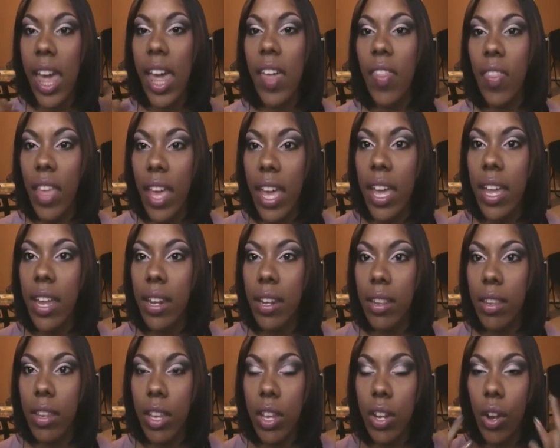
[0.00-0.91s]
and
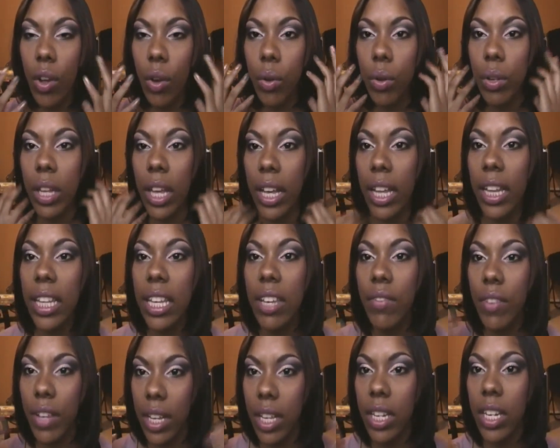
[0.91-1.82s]
then, you know, like a
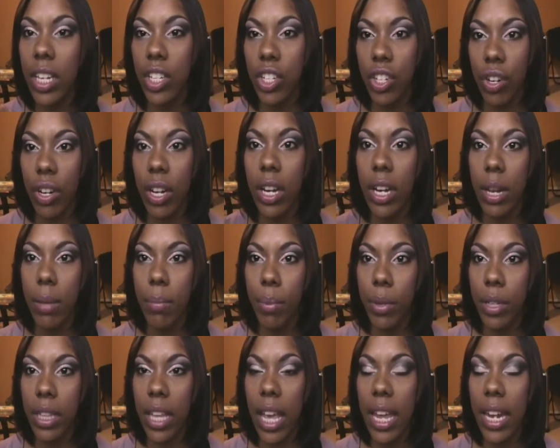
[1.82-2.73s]
leave-in conditioner in
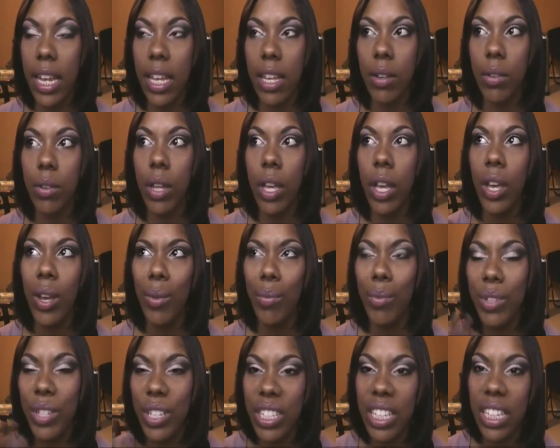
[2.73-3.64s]
and put that in,
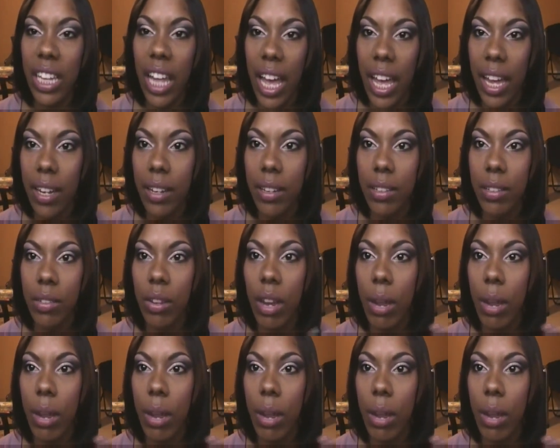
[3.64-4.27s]
which is a lot.